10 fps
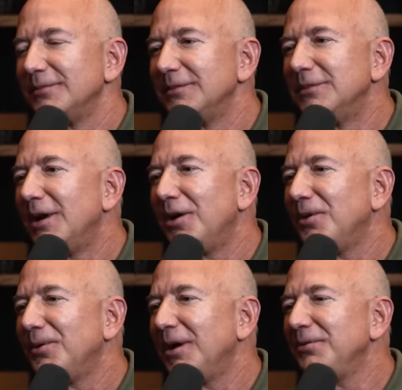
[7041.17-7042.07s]

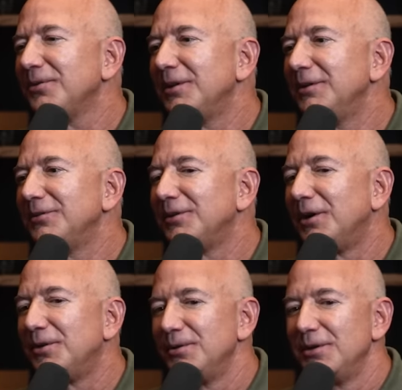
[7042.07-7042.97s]
no, I don't think
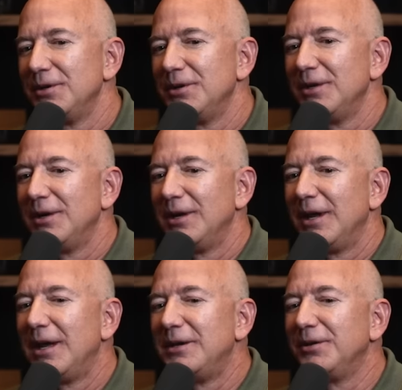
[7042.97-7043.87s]
so.
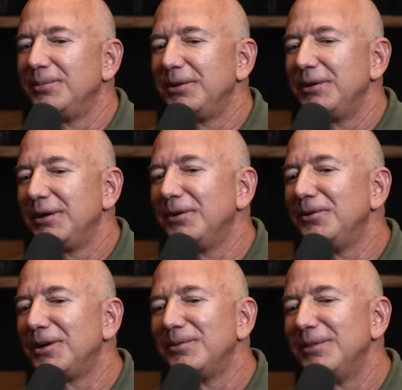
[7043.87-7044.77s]
And he'll
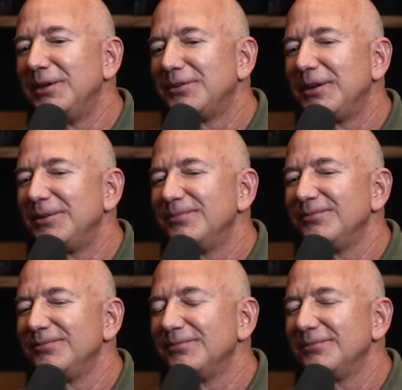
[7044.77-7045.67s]
look at me and say,
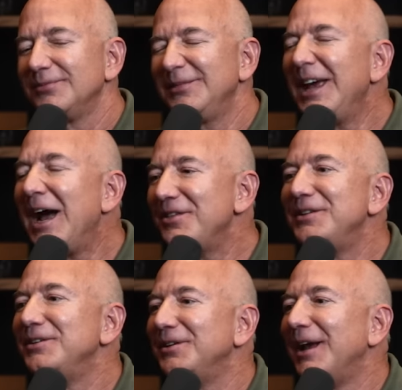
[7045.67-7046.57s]
yeah, I
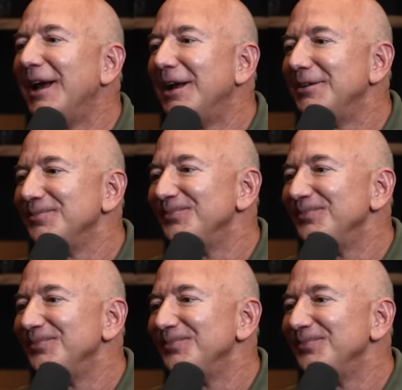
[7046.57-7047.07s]
think you can.